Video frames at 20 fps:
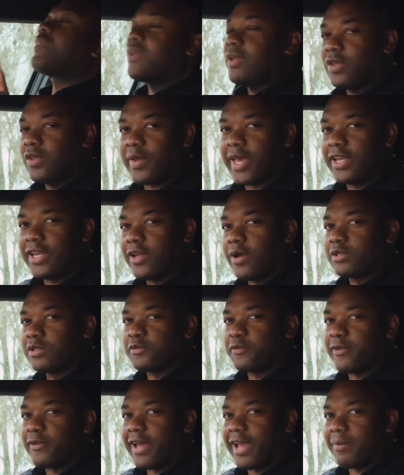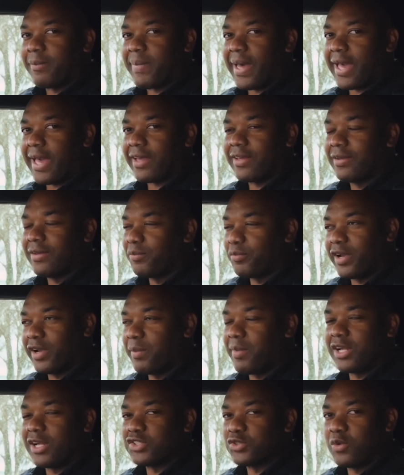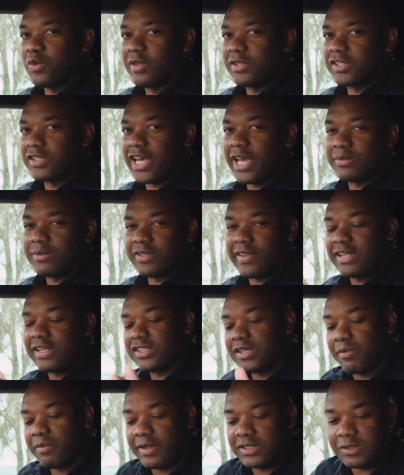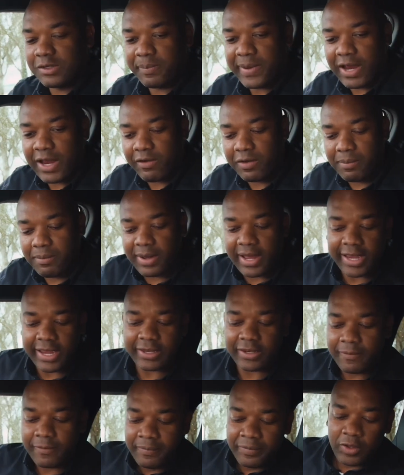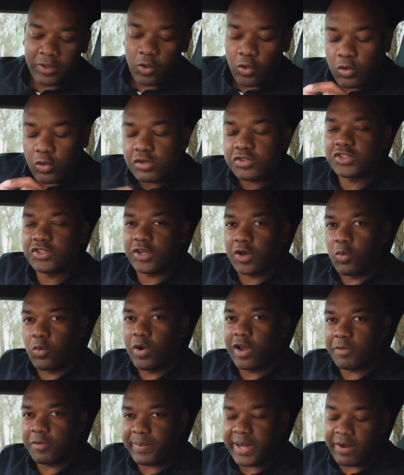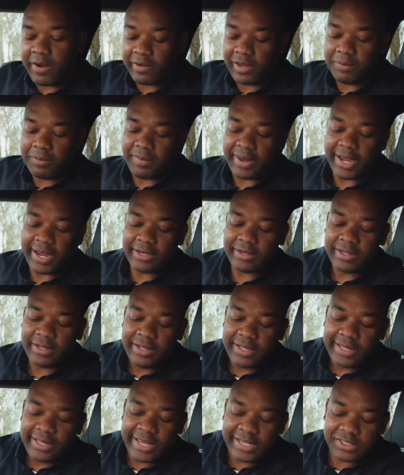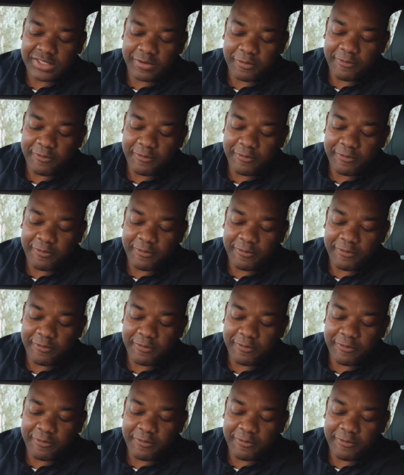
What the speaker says: your head goes flying back pretty much all the time, so that's something to bear in mind. Also worth bearing in mind is the